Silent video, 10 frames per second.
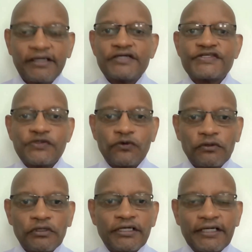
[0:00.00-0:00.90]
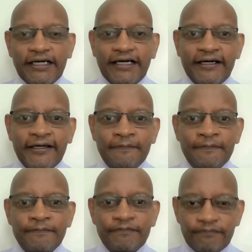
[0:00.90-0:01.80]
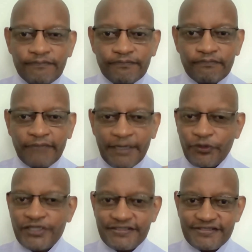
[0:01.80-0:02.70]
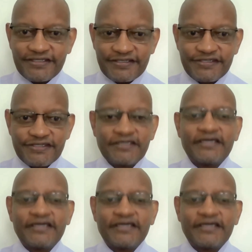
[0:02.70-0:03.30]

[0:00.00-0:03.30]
So my point is this: